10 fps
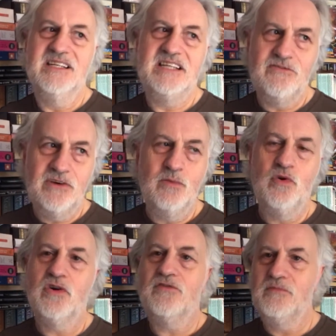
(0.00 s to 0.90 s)
didn't really
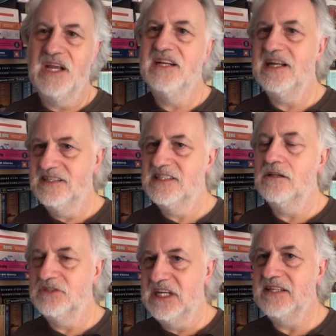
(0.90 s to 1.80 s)
work for me, and still
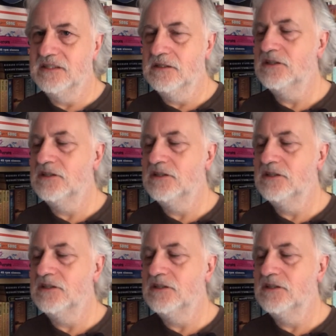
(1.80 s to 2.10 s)
doesn't.